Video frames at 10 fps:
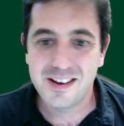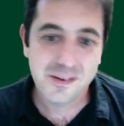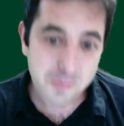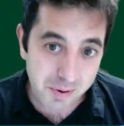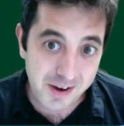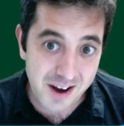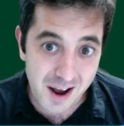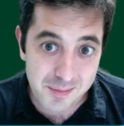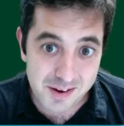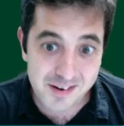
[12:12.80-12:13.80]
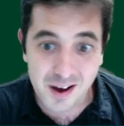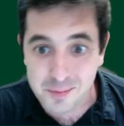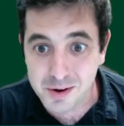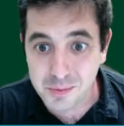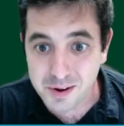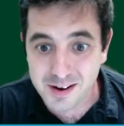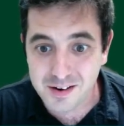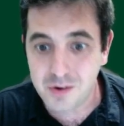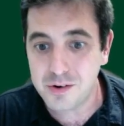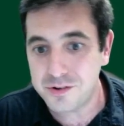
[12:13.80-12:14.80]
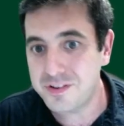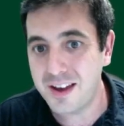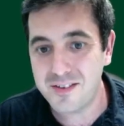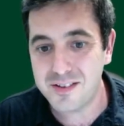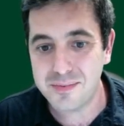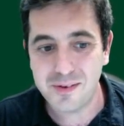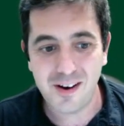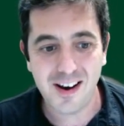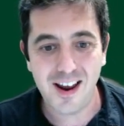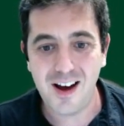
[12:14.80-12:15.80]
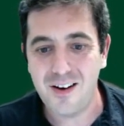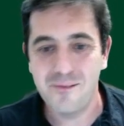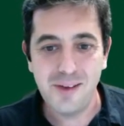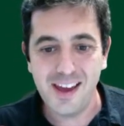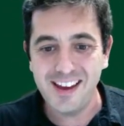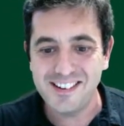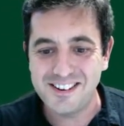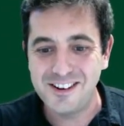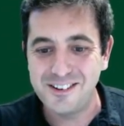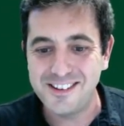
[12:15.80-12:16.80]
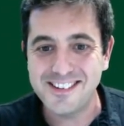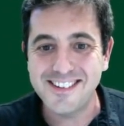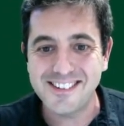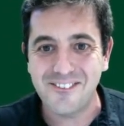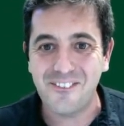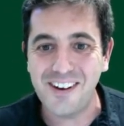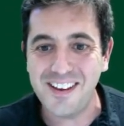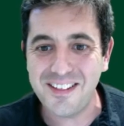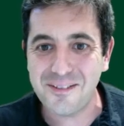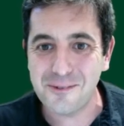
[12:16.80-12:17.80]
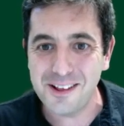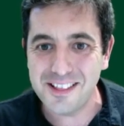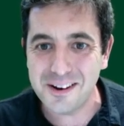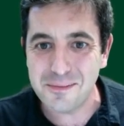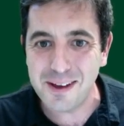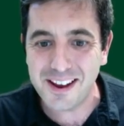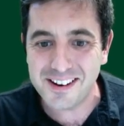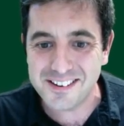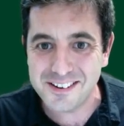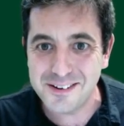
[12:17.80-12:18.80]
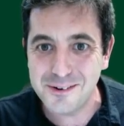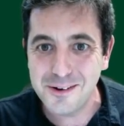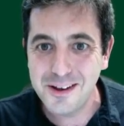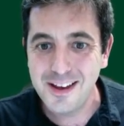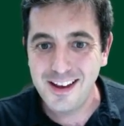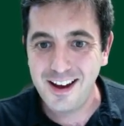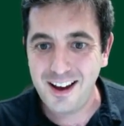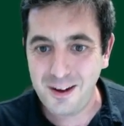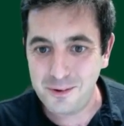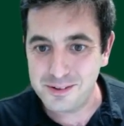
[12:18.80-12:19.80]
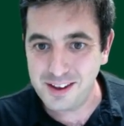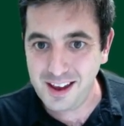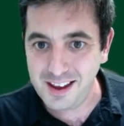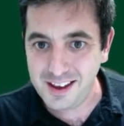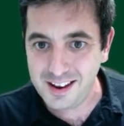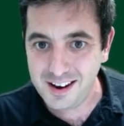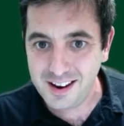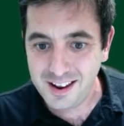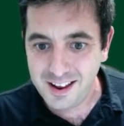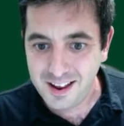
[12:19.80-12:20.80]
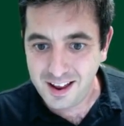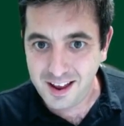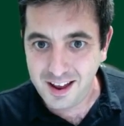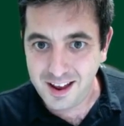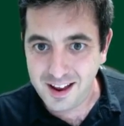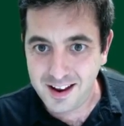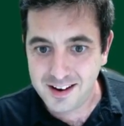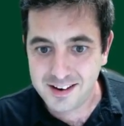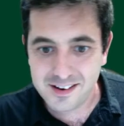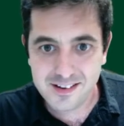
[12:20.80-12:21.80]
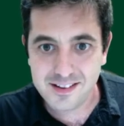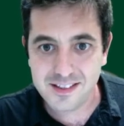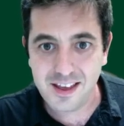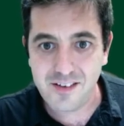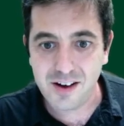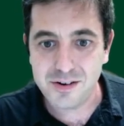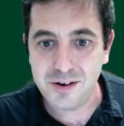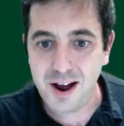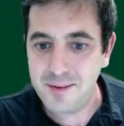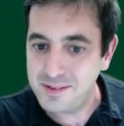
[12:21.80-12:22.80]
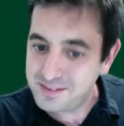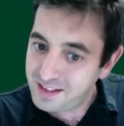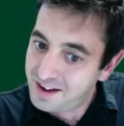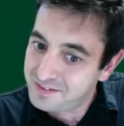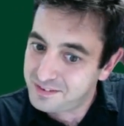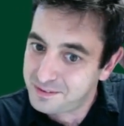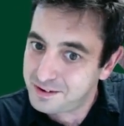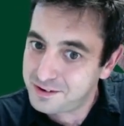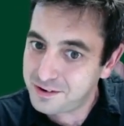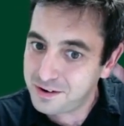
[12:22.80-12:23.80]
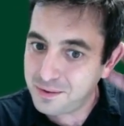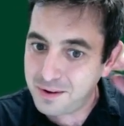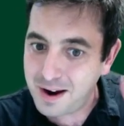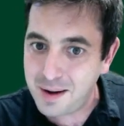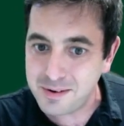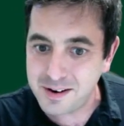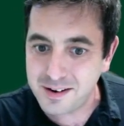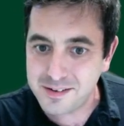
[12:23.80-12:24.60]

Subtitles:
You play a diamond. I'm gonna win it. Oh, you just gave it to me right now. Making 2. This is a pretty sweet little making 2. I will take it. And they've got 2 diamonds left. I'm gonna show you what happened here.